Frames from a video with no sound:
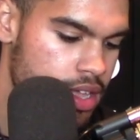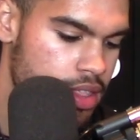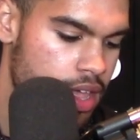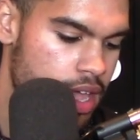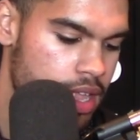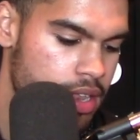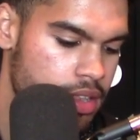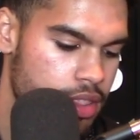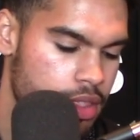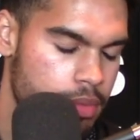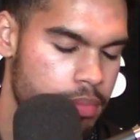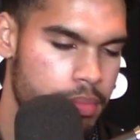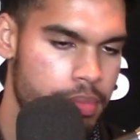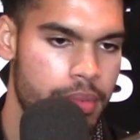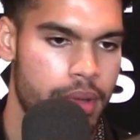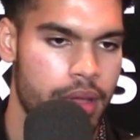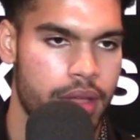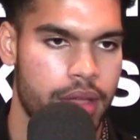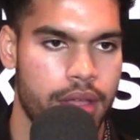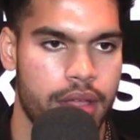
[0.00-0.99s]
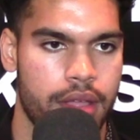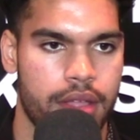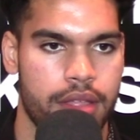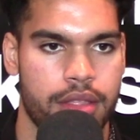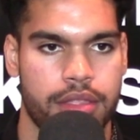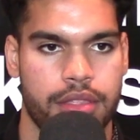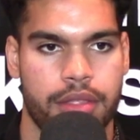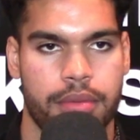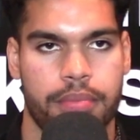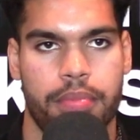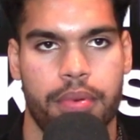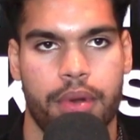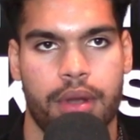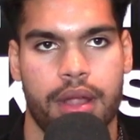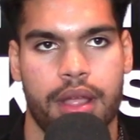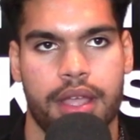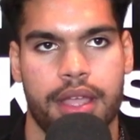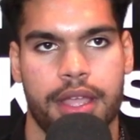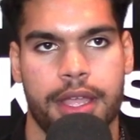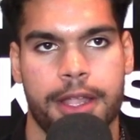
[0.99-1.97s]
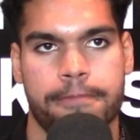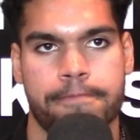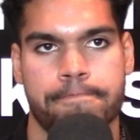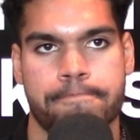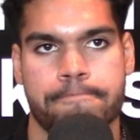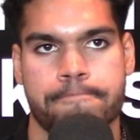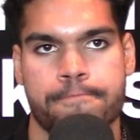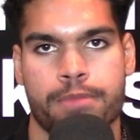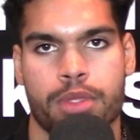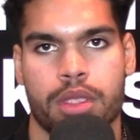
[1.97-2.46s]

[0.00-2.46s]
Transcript: that the uh, the brain